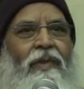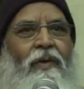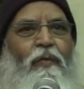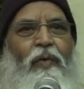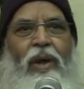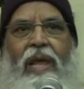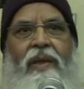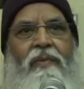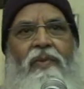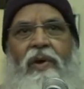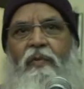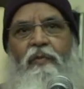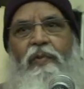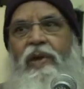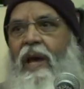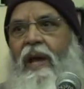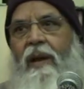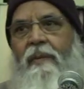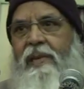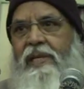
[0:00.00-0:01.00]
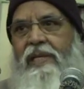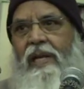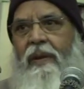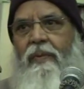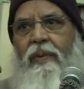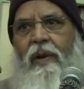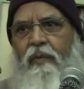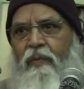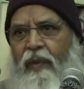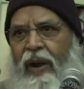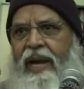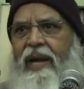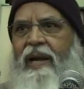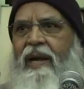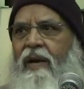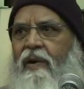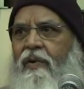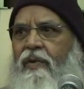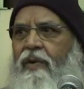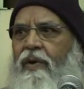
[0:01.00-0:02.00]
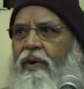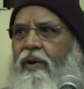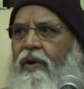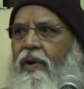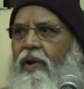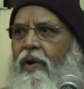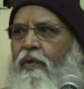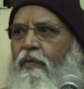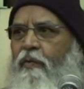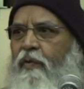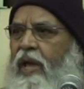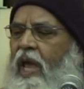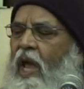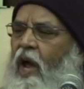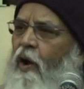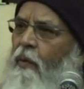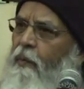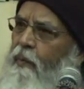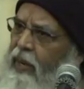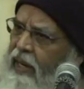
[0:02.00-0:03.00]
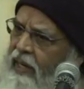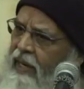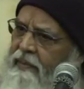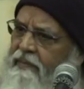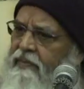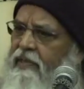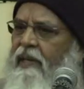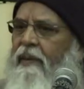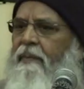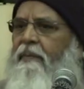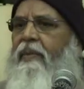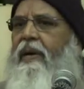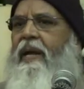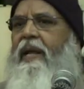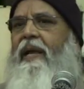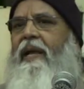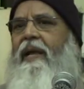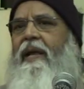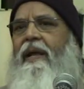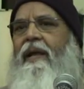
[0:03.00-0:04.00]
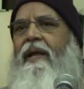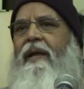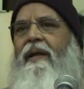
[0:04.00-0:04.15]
Whenever we are miserable, find out. We have become somebody.